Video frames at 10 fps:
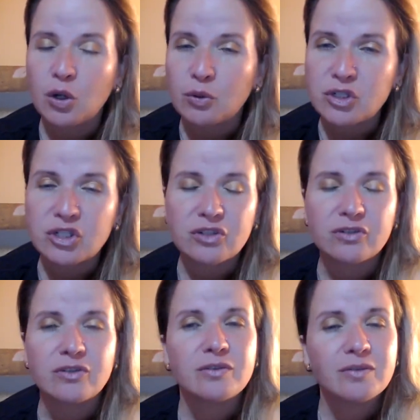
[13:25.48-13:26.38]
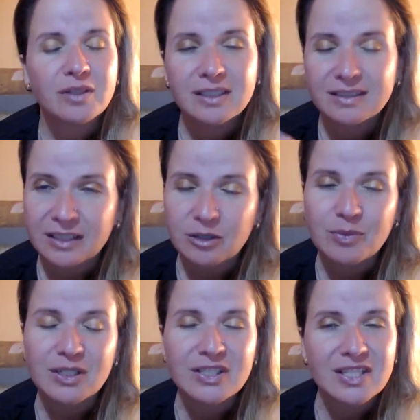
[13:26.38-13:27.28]
coach or
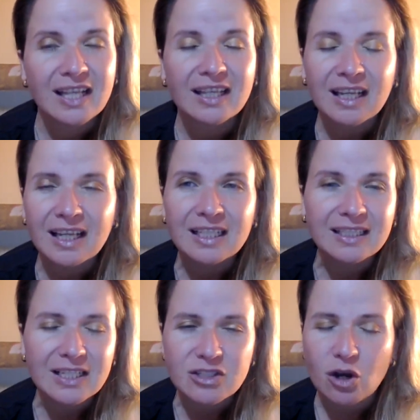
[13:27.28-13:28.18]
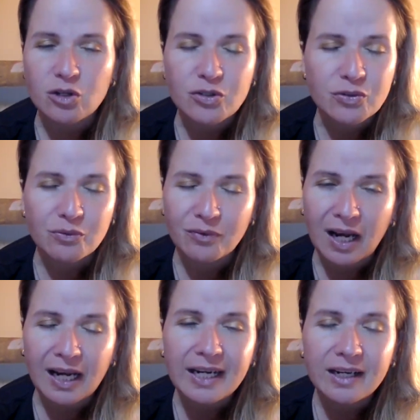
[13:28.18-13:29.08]
therapist, and that's also
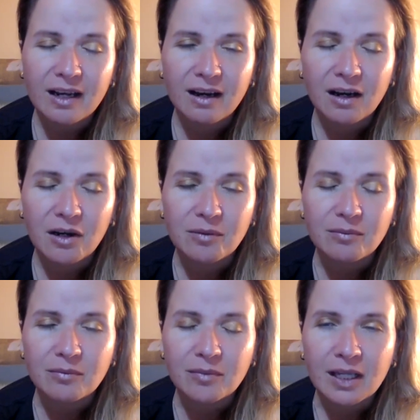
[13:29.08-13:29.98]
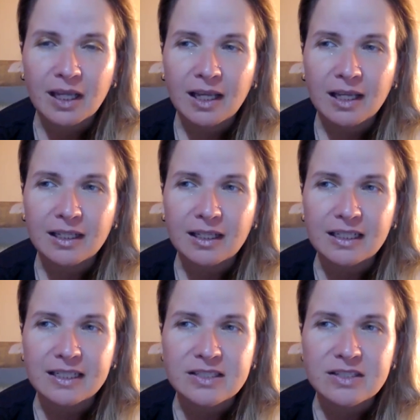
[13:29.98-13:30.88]
fine.
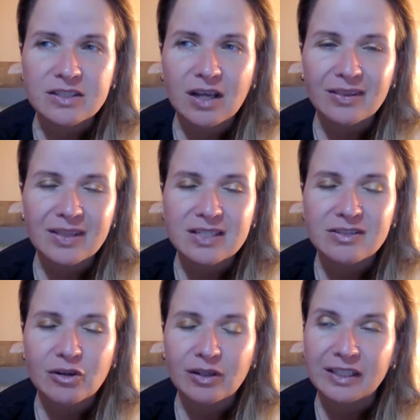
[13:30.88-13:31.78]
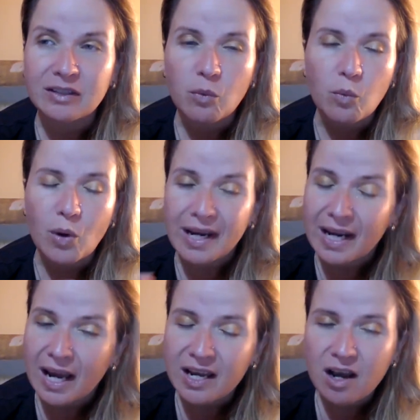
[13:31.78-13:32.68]
It's not necessarily the
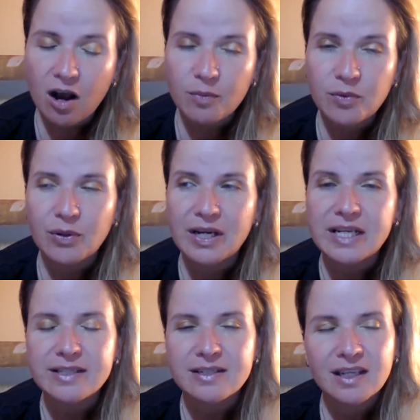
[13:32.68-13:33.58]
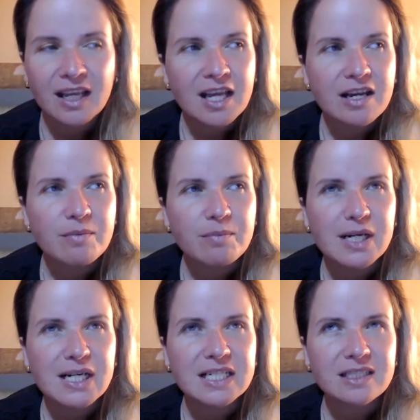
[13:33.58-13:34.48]
way I operate,
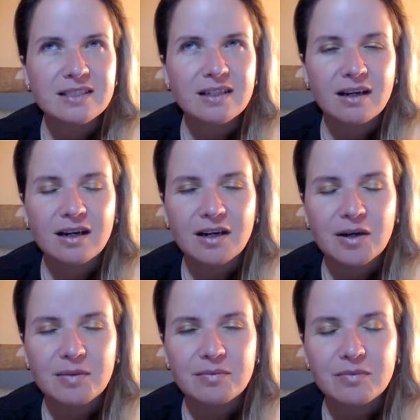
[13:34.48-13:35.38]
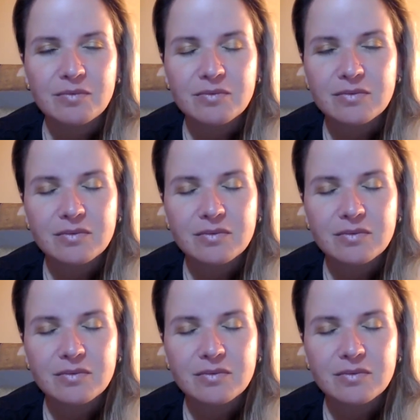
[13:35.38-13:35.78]
but I'm